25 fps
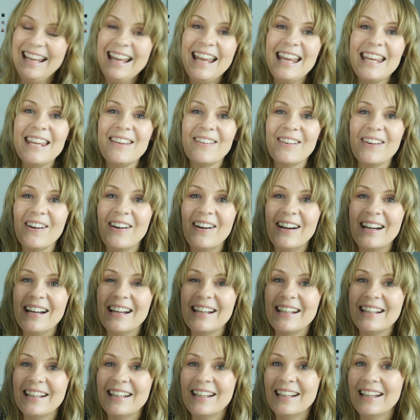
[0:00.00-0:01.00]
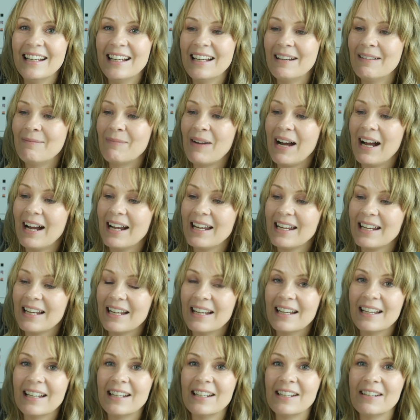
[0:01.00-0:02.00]
You've got my
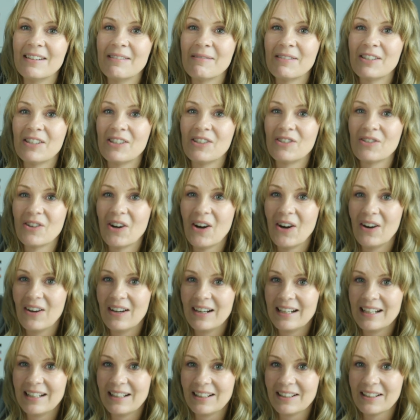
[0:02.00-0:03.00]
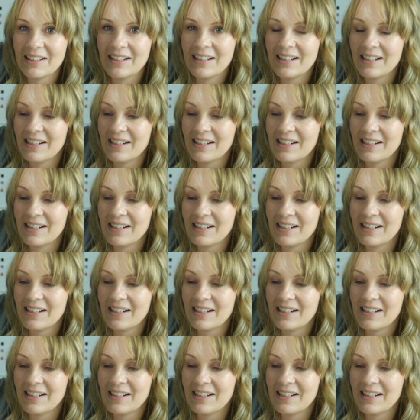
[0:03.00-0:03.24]
drawer, a little